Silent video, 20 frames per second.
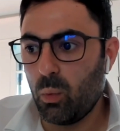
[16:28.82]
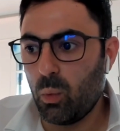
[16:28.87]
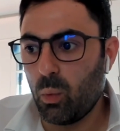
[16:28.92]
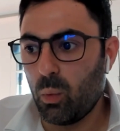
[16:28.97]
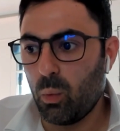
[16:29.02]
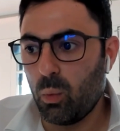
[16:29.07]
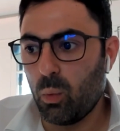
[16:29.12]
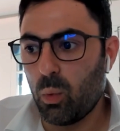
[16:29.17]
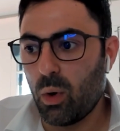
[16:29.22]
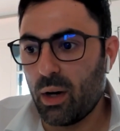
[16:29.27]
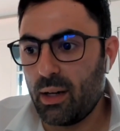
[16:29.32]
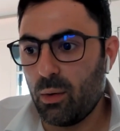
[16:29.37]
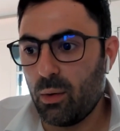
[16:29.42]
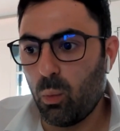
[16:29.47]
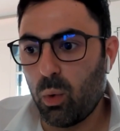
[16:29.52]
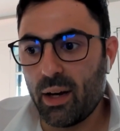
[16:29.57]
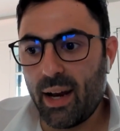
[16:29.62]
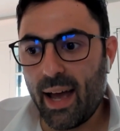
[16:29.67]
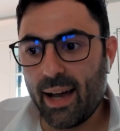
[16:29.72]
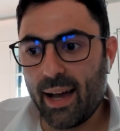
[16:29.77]

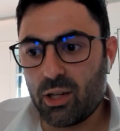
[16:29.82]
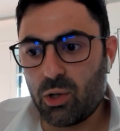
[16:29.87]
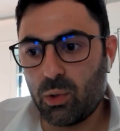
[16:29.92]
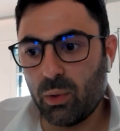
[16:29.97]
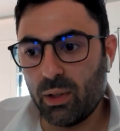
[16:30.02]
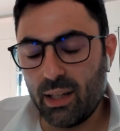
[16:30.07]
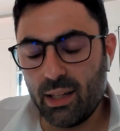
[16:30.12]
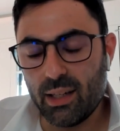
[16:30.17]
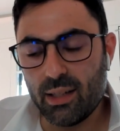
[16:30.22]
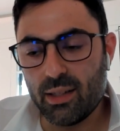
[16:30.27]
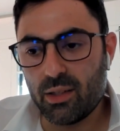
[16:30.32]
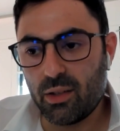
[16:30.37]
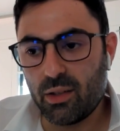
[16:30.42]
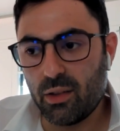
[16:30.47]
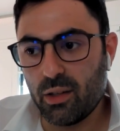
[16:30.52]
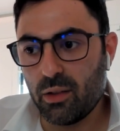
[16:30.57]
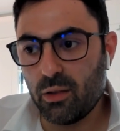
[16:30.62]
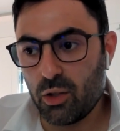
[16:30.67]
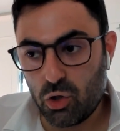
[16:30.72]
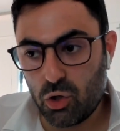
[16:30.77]
What actually is
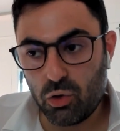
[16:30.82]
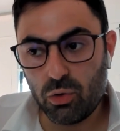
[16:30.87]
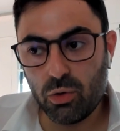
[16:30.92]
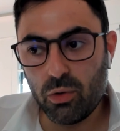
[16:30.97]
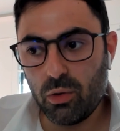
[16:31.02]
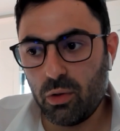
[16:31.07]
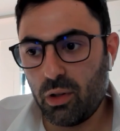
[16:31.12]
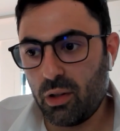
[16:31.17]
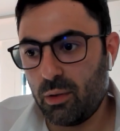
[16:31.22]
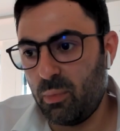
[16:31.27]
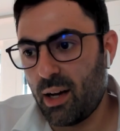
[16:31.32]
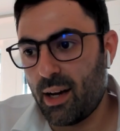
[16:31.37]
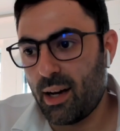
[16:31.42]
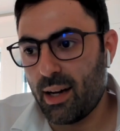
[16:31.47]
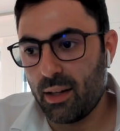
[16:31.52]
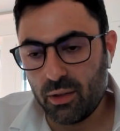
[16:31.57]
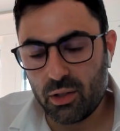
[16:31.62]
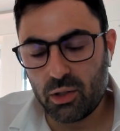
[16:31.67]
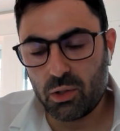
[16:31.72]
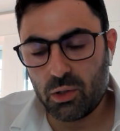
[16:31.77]
the truth
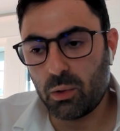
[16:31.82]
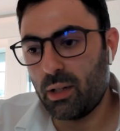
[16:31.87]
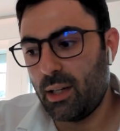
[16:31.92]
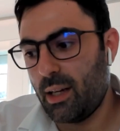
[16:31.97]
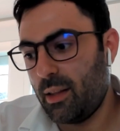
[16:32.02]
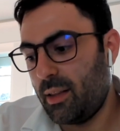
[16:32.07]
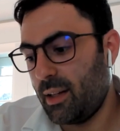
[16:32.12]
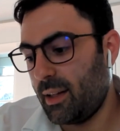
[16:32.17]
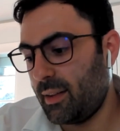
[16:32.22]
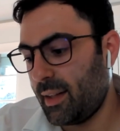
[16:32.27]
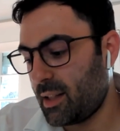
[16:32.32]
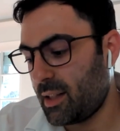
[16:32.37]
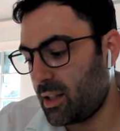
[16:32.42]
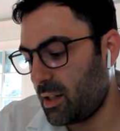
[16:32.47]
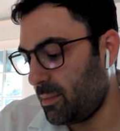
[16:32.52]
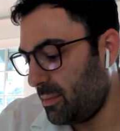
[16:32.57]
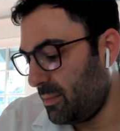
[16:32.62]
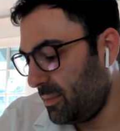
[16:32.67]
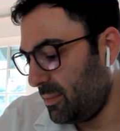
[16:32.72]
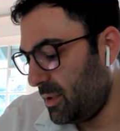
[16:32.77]
behind the story? I think that's a
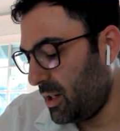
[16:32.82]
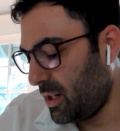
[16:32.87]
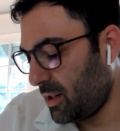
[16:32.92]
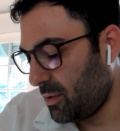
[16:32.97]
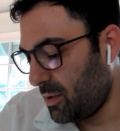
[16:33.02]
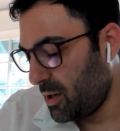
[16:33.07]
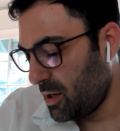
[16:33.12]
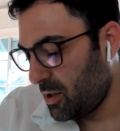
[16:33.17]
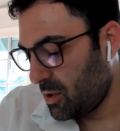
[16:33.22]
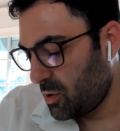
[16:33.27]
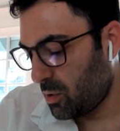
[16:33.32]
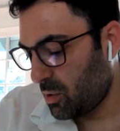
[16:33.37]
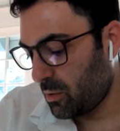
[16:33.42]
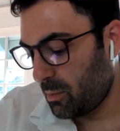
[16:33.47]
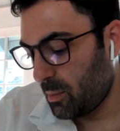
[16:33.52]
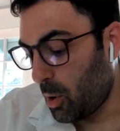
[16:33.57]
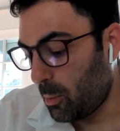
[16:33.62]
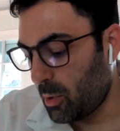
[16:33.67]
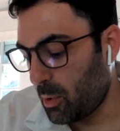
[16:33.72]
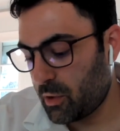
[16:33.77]
sort
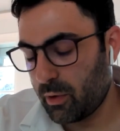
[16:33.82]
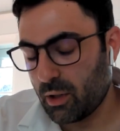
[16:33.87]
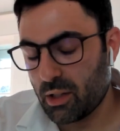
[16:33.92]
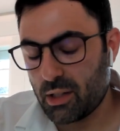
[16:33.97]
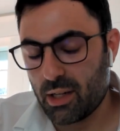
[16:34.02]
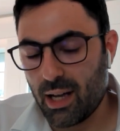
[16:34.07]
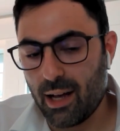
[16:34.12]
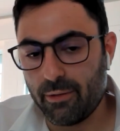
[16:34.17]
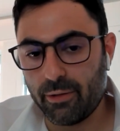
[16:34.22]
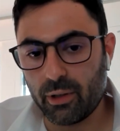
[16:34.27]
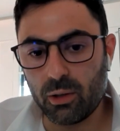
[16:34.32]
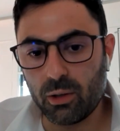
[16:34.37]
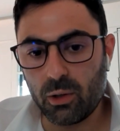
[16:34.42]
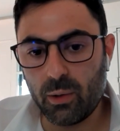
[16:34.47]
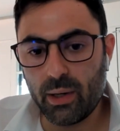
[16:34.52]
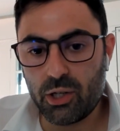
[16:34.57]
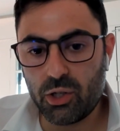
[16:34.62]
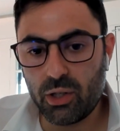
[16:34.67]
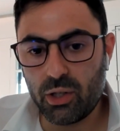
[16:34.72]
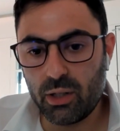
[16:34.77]
of almost philosophical
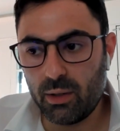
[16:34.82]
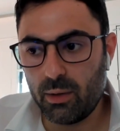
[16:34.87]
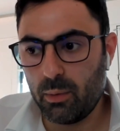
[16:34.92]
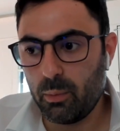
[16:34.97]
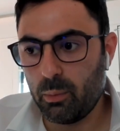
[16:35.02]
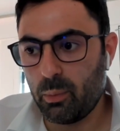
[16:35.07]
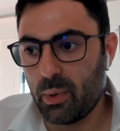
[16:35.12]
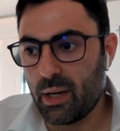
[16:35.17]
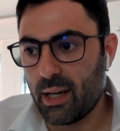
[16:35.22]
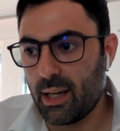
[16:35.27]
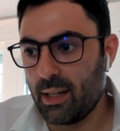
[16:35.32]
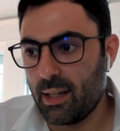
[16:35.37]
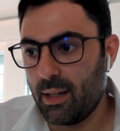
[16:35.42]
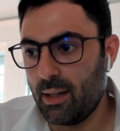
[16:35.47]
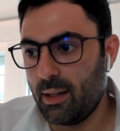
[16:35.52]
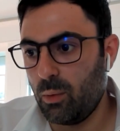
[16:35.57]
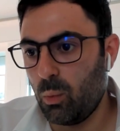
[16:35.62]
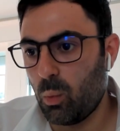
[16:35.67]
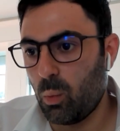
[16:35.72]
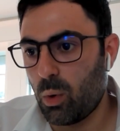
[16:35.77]
question, but
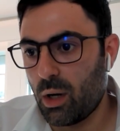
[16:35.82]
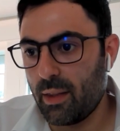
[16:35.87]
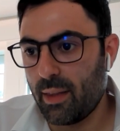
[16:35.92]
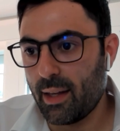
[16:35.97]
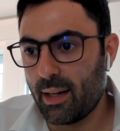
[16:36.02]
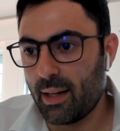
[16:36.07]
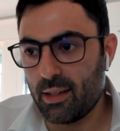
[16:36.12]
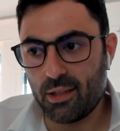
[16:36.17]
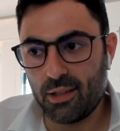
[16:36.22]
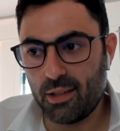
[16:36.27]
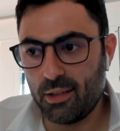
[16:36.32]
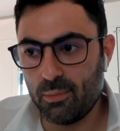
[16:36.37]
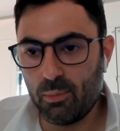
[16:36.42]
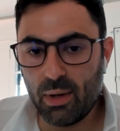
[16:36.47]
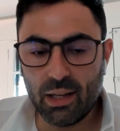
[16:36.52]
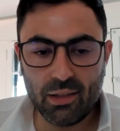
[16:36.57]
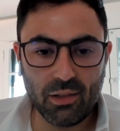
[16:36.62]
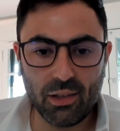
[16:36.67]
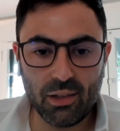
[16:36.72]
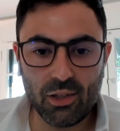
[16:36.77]
one that is
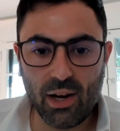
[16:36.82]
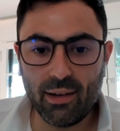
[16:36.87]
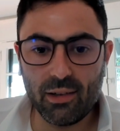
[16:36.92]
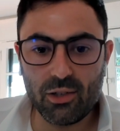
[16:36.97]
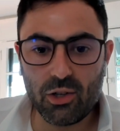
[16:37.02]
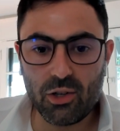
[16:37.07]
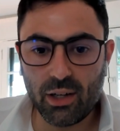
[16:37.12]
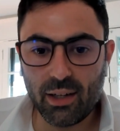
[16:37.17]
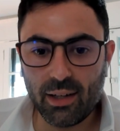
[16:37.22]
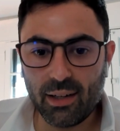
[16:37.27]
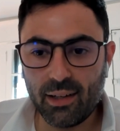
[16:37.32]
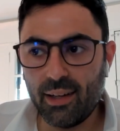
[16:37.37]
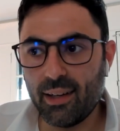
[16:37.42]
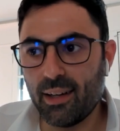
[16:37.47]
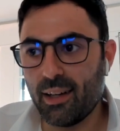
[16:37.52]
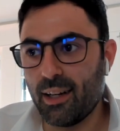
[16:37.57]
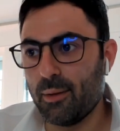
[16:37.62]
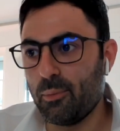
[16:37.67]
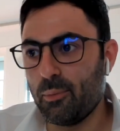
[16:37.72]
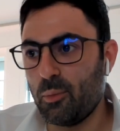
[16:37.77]
immensely challenging.
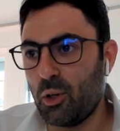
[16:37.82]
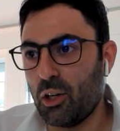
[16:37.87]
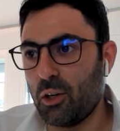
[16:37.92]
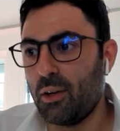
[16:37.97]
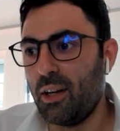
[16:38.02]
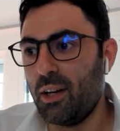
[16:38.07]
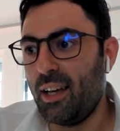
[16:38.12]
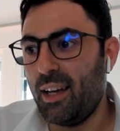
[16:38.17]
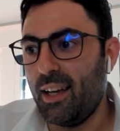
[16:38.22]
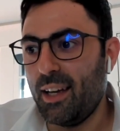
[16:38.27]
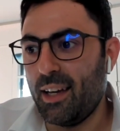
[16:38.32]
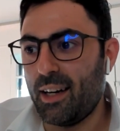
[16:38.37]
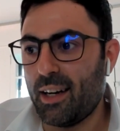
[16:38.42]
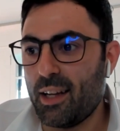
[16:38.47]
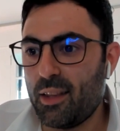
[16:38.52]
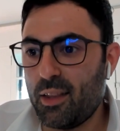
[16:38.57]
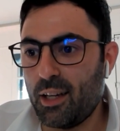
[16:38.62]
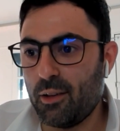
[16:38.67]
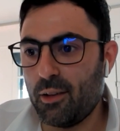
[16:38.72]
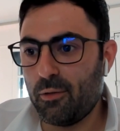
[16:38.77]
And I
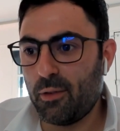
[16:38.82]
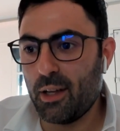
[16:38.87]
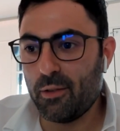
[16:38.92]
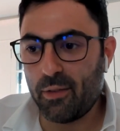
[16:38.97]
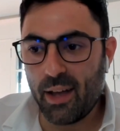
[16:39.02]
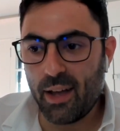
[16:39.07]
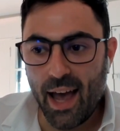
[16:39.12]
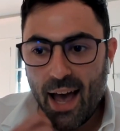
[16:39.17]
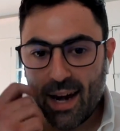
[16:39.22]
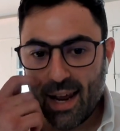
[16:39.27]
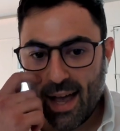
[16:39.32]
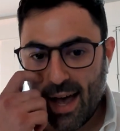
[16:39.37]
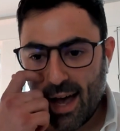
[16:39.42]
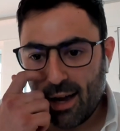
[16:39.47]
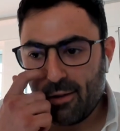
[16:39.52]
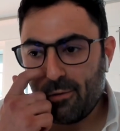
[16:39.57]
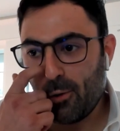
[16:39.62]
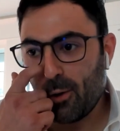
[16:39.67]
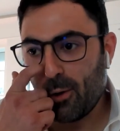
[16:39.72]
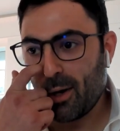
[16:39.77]
think if I had a
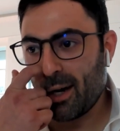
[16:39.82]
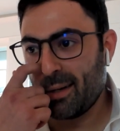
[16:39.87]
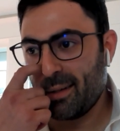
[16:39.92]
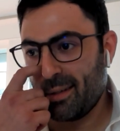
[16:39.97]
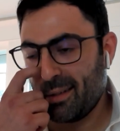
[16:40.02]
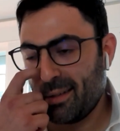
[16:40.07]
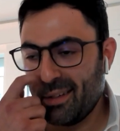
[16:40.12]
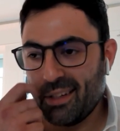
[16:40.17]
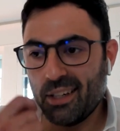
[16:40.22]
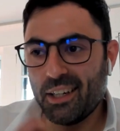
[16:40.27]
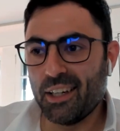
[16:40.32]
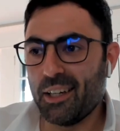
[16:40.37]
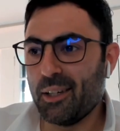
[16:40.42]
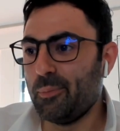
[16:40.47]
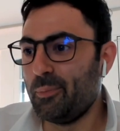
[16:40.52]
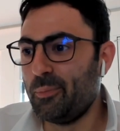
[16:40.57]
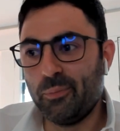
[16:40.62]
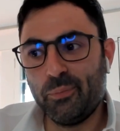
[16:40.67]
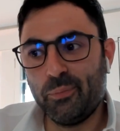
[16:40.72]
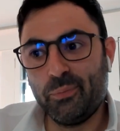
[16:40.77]
hack for it,
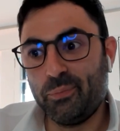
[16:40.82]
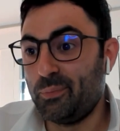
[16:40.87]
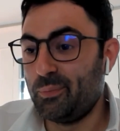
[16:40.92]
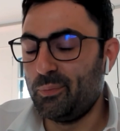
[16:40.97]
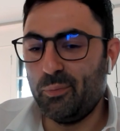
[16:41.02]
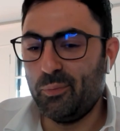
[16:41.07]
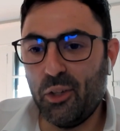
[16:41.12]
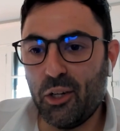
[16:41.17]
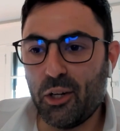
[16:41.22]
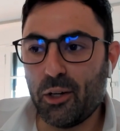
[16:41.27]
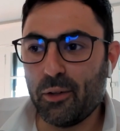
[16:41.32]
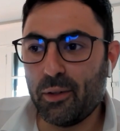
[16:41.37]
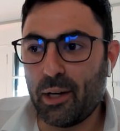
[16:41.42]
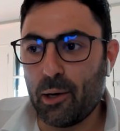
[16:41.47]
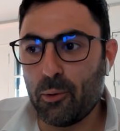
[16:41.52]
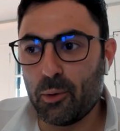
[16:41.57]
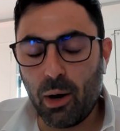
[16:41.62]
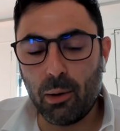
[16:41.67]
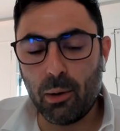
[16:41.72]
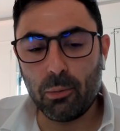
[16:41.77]
I
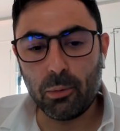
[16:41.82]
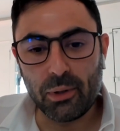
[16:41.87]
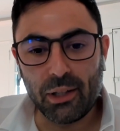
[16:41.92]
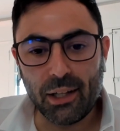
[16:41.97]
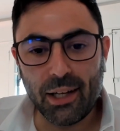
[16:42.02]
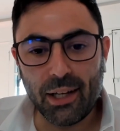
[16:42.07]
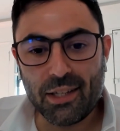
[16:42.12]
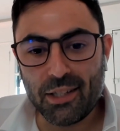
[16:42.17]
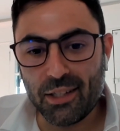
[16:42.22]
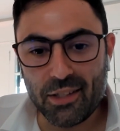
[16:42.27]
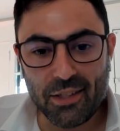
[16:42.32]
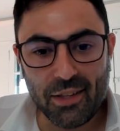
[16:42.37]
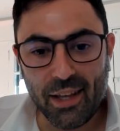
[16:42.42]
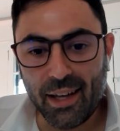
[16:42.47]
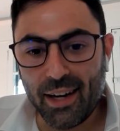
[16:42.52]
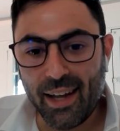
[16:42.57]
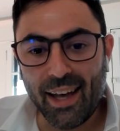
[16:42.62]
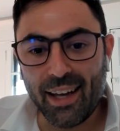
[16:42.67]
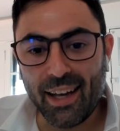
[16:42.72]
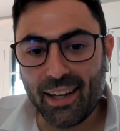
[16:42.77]
would probably license
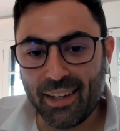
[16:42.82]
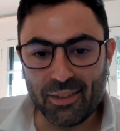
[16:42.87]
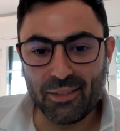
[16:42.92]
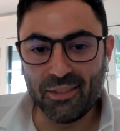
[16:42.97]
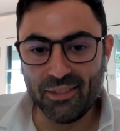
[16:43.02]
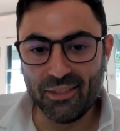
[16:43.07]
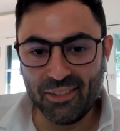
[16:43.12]
that hack and